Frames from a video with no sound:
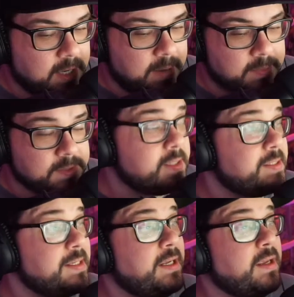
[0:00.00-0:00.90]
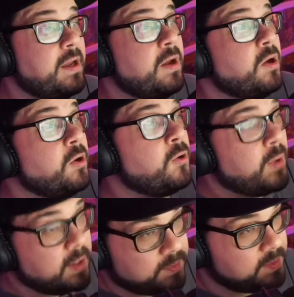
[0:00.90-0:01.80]
happens. Let's see
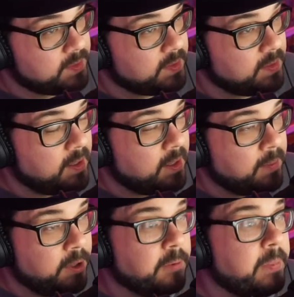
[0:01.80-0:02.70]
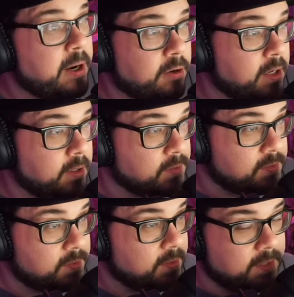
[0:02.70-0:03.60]
who else Peter Piker
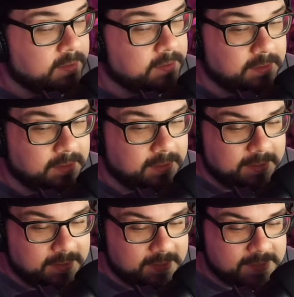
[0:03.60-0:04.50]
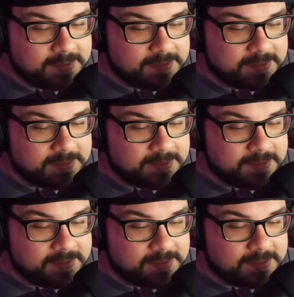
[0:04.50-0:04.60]
kills in this